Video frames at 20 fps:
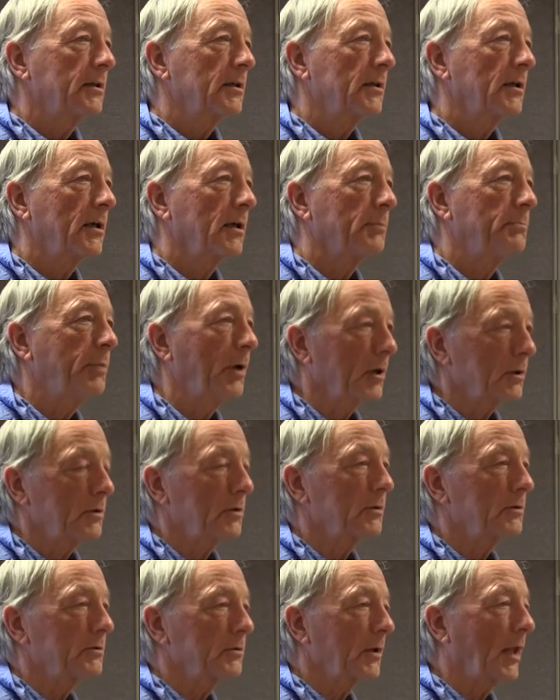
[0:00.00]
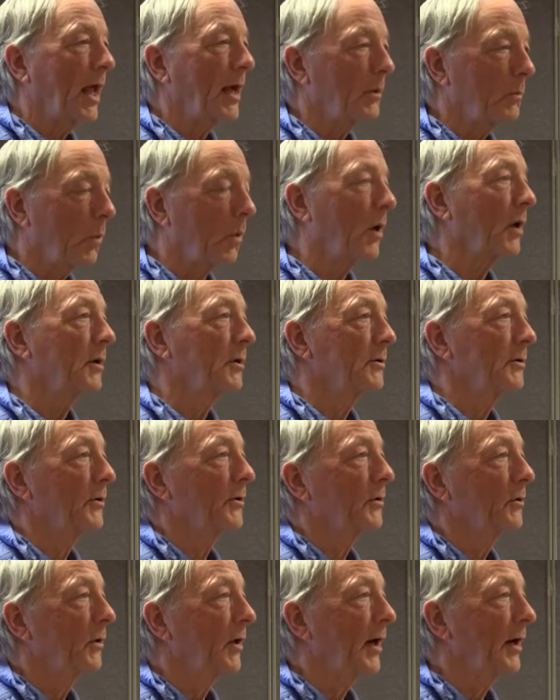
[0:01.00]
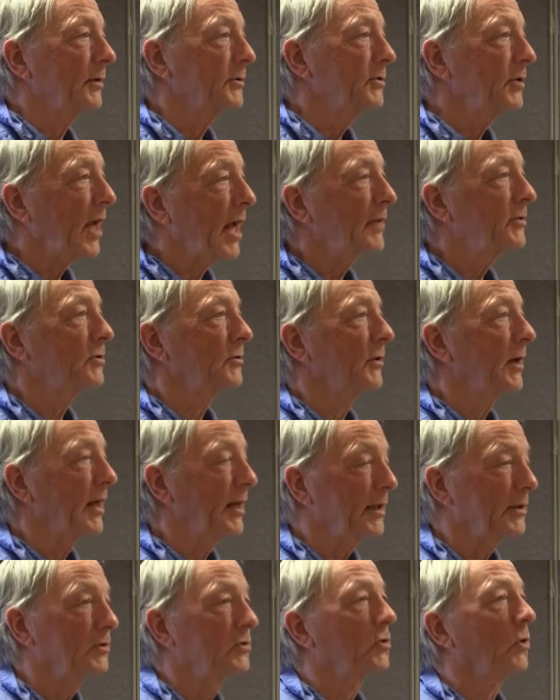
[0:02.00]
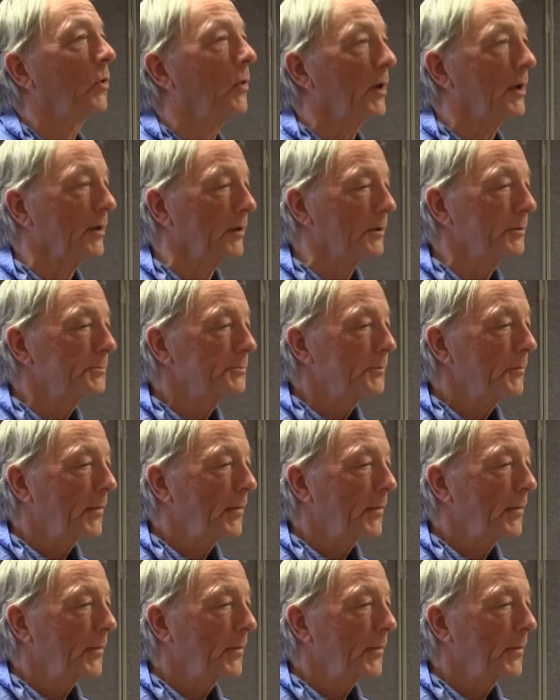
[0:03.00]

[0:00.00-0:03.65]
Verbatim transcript: uh, puddle like water on the ground, saturated soil.